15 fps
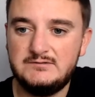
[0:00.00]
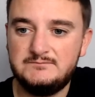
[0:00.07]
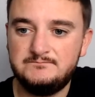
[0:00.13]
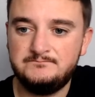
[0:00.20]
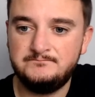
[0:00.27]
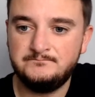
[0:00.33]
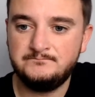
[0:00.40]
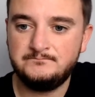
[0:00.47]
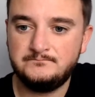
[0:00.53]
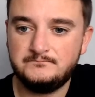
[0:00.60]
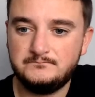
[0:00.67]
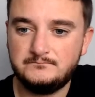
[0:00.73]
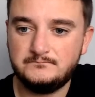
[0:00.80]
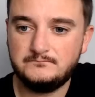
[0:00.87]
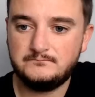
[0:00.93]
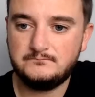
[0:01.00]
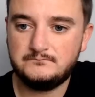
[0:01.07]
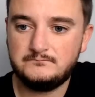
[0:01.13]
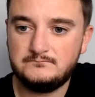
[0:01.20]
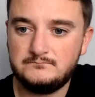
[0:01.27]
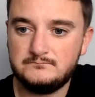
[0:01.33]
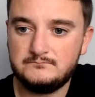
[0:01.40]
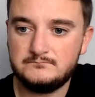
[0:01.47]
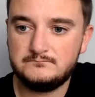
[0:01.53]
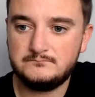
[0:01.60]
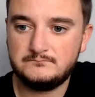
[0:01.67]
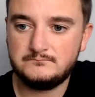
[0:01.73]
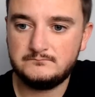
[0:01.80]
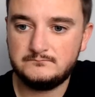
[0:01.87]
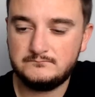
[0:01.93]

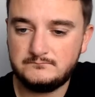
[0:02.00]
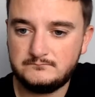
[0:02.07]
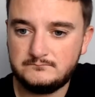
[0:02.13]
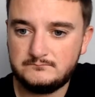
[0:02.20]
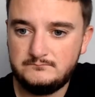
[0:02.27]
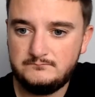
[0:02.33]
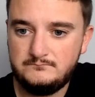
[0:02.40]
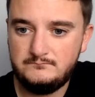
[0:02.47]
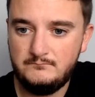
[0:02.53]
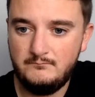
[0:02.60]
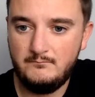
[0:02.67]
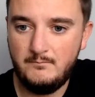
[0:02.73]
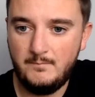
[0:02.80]
Nobody speaks.